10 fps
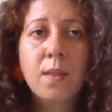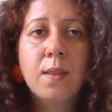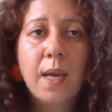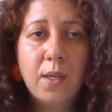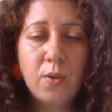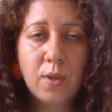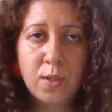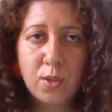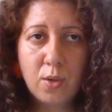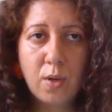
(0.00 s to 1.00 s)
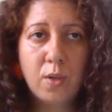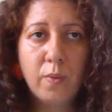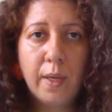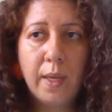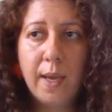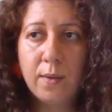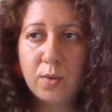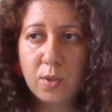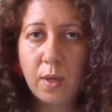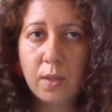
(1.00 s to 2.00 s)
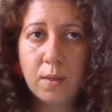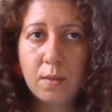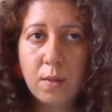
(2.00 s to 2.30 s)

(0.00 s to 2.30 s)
Then you can start doing it outside.